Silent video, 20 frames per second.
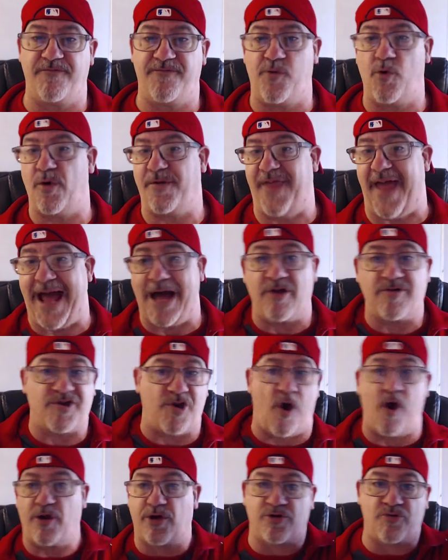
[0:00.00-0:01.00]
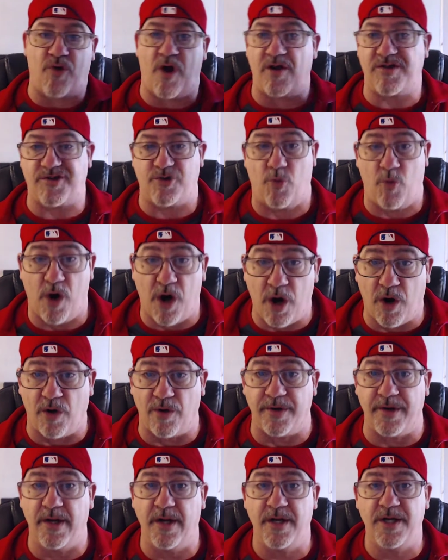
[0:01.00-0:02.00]
fourth house all across the
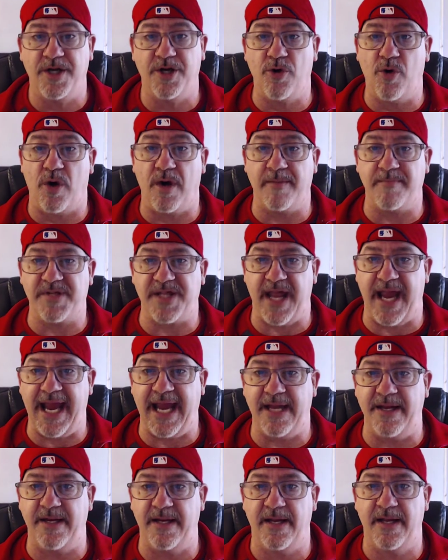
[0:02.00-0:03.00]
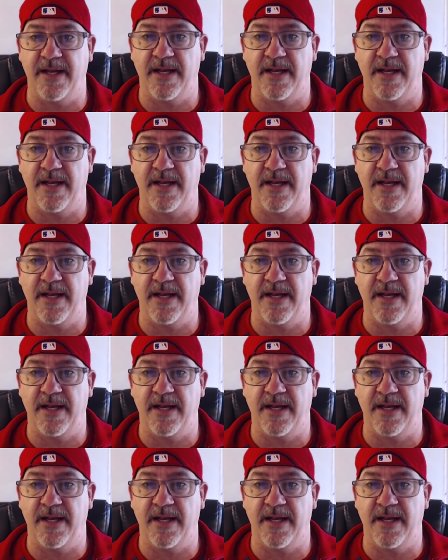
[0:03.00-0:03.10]
world. You know what I'm saying?